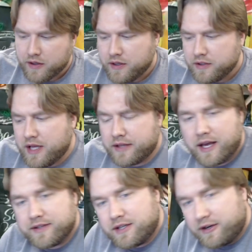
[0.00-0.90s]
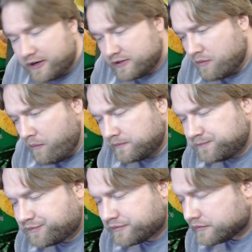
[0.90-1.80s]
It's not that serious.
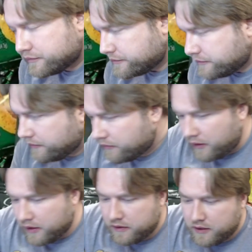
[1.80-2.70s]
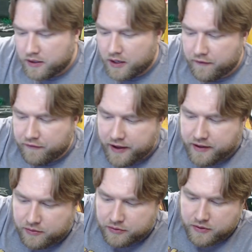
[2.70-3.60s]
And then
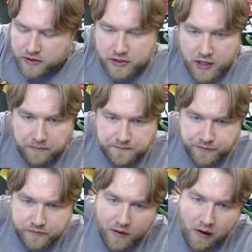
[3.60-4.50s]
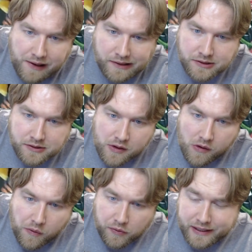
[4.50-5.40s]
finally we'll do the chip.
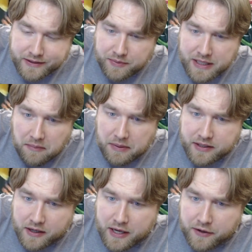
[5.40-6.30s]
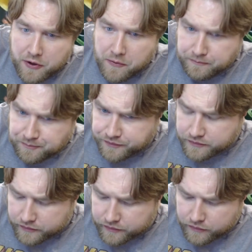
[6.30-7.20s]
Getting some heat on my tongue now too.
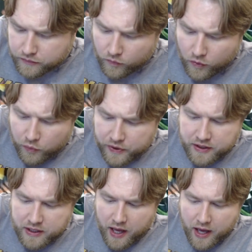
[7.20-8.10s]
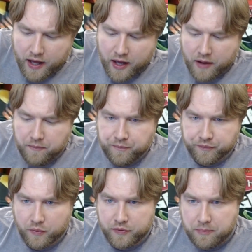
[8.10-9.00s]
With
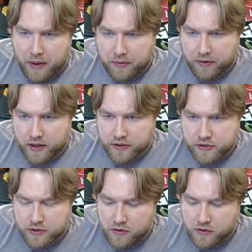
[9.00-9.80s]
the pepper relish.